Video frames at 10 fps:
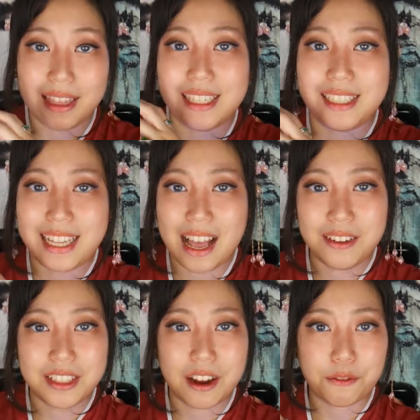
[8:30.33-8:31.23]
The
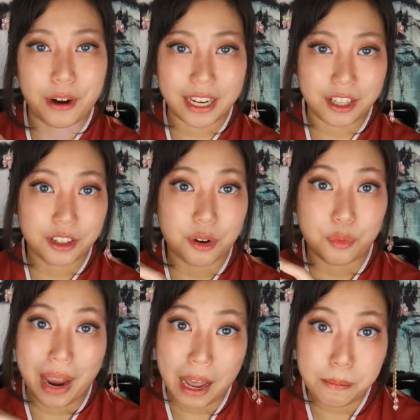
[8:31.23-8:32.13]
sound of regular
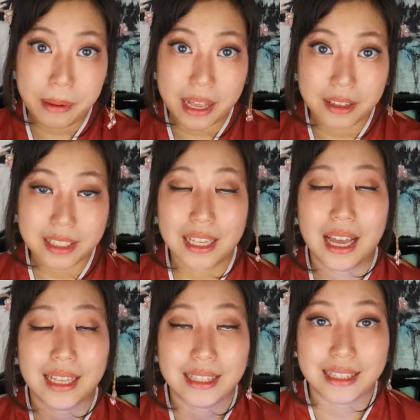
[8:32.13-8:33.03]
round bells
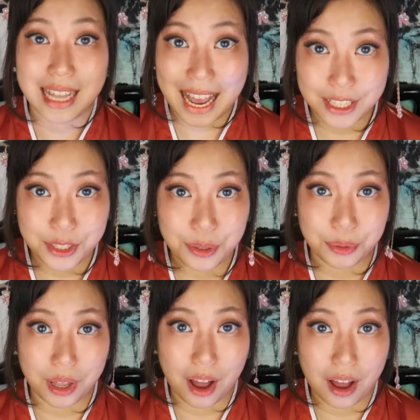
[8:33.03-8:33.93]
lasts too
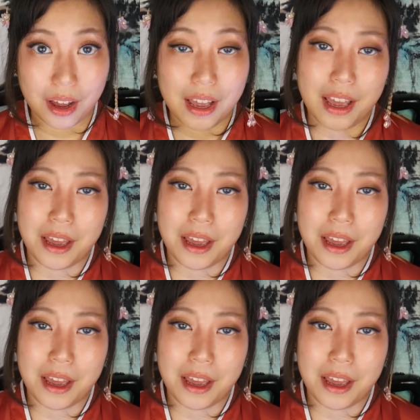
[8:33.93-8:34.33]
long,